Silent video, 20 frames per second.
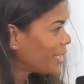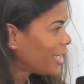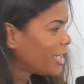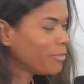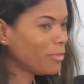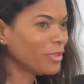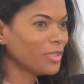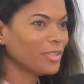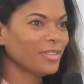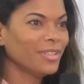
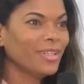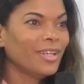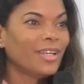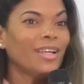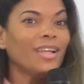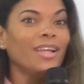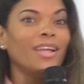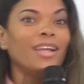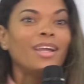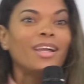table,
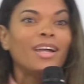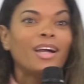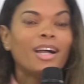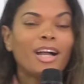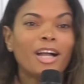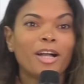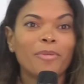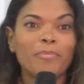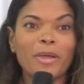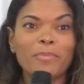
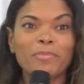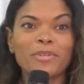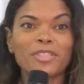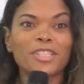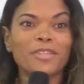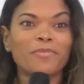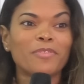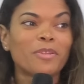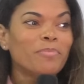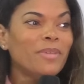
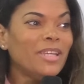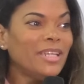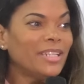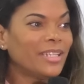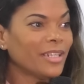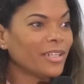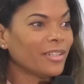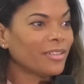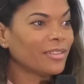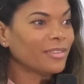members of the
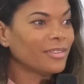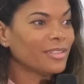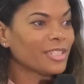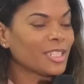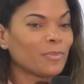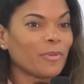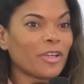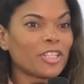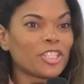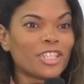media,
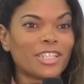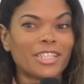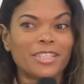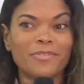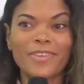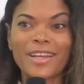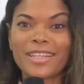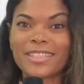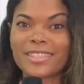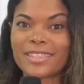specially
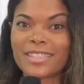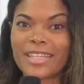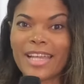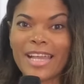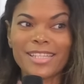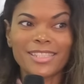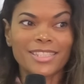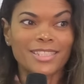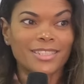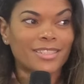invited
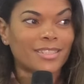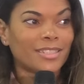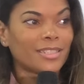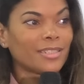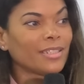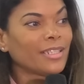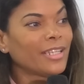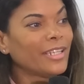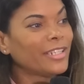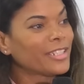
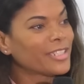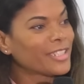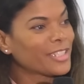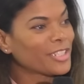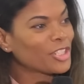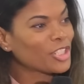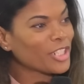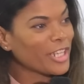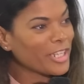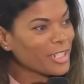guests, ladies
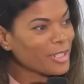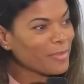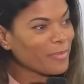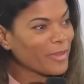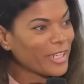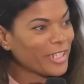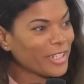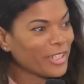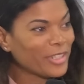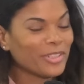and
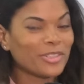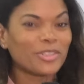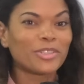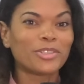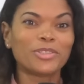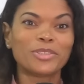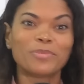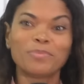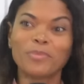gentlemen, good